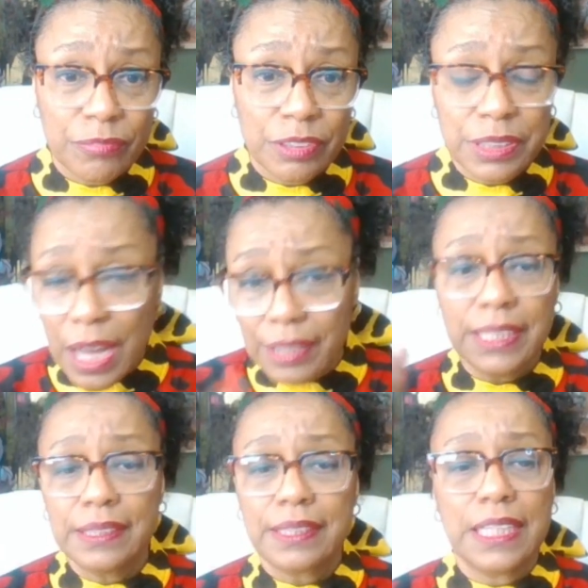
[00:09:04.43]
Y'all
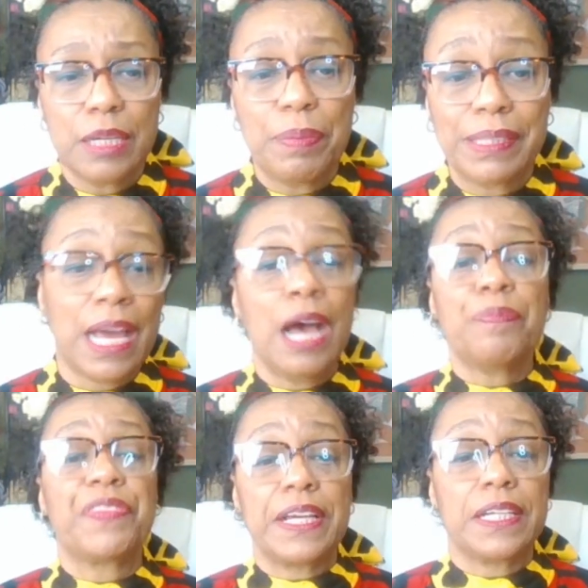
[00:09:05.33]
need to think about it.
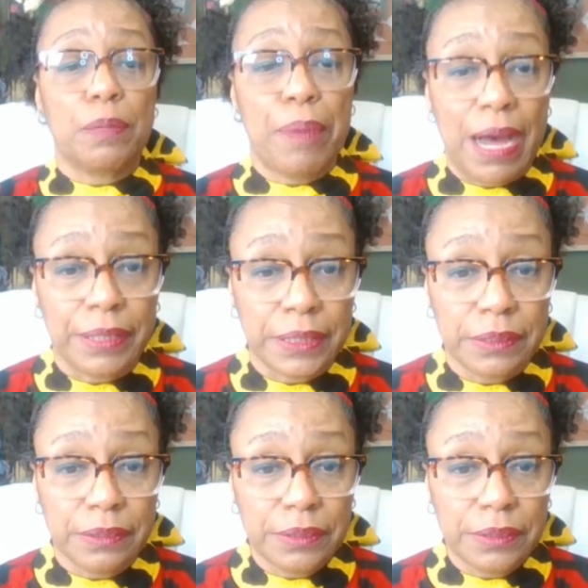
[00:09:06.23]
I'm thinking about it.